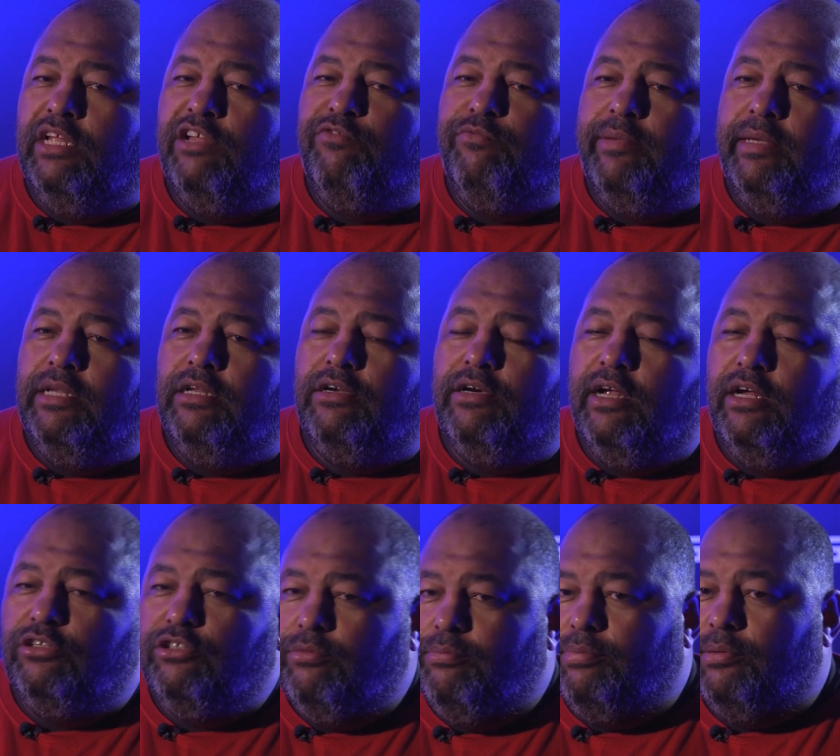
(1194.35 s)
they've been
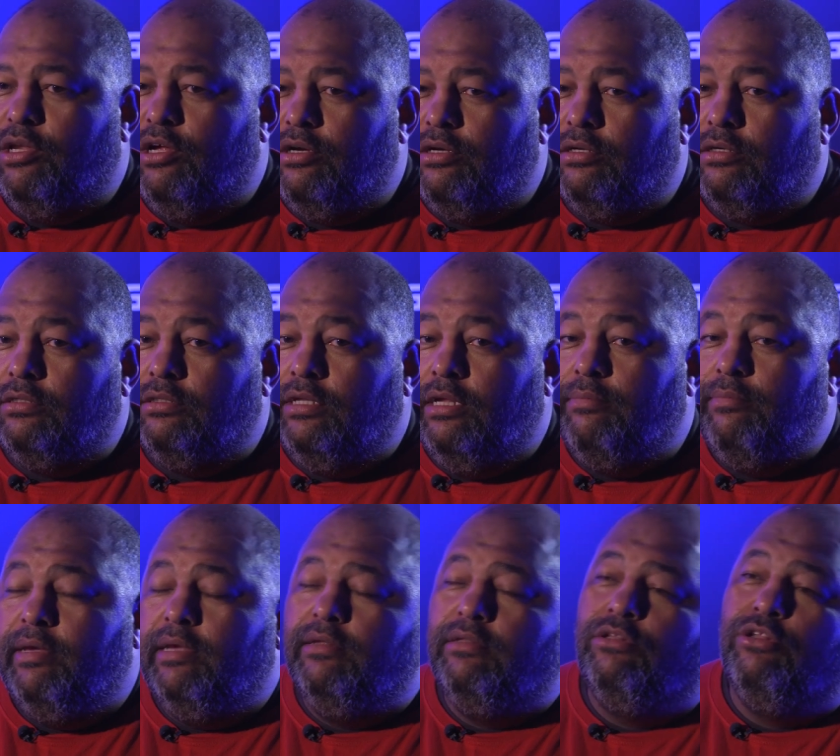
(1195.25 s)
around the block. They
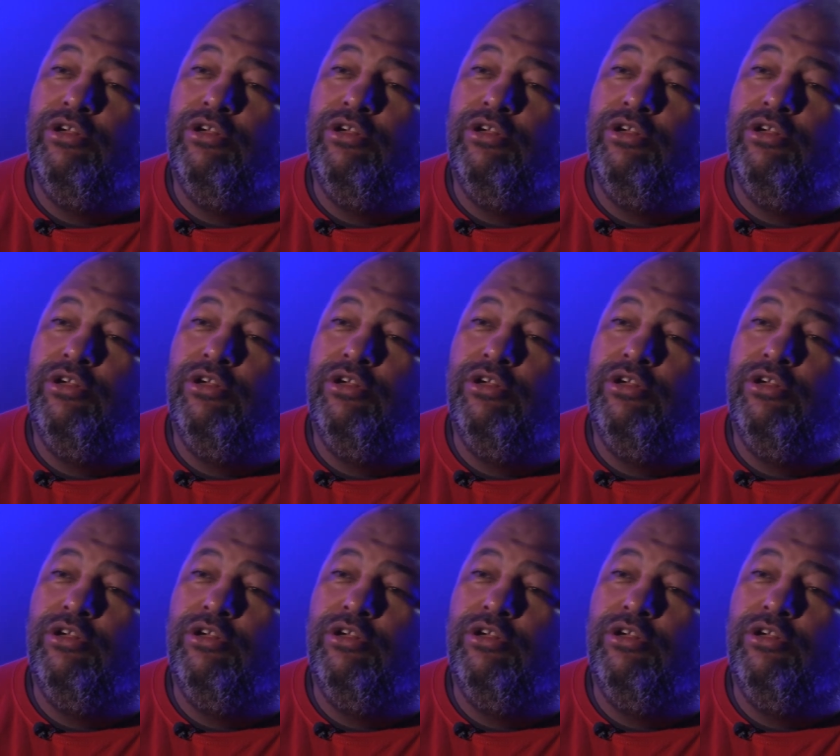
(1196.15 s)
may